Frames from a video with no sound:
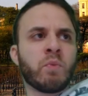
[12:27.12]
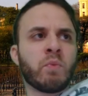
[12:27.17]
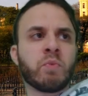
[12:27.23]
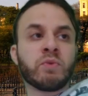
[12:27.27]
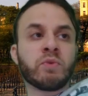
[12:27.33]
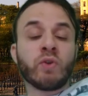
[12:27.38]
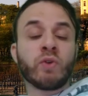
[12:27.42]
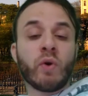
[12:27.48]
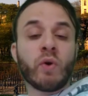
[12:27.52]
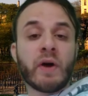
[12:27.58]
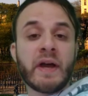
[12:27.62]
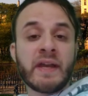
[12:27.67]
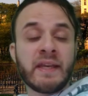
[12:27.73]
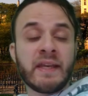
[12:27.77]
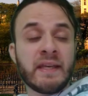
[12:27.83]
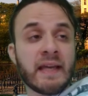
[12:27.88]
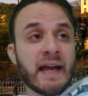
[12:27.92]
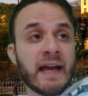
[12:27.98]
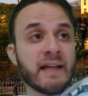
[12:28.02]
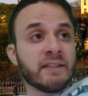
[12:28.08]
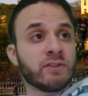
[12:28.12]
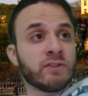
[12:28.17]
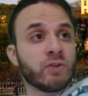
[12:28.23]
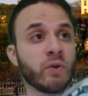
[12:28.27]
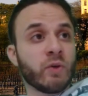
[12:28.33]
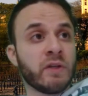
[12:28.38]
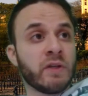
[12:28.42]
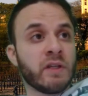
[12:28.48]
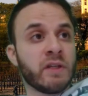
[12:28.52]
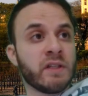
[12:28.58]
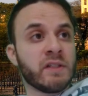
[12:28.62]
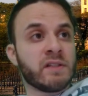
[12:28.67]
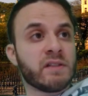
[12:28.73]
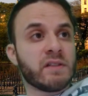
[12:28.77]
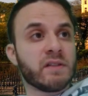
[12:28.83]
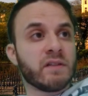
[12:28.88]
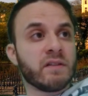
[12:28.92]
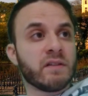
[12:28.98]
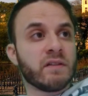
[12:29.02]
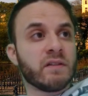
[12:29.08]
So again, so he is
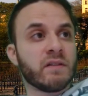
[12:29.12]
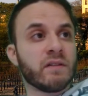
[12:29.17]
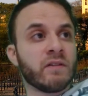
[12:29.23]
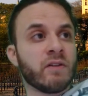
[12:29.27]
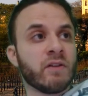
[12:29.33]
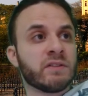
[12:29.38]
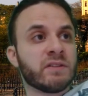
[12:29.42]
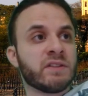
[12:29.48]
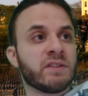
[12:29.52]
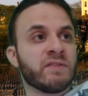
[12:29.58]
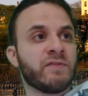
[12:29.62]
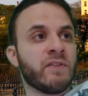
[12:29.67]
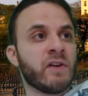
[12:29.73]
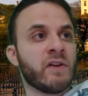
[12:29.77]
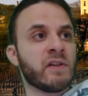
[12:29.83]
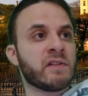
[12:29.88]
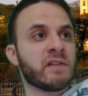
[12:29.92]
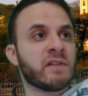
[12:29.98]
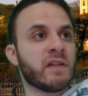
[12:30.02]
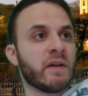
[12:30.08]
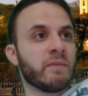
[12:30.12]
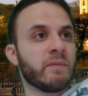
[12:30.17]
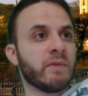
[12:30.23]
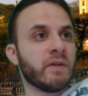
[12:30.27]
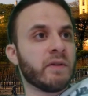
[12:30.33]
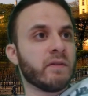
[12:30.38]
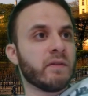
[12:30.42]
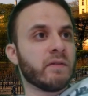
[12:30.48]
not the first time here.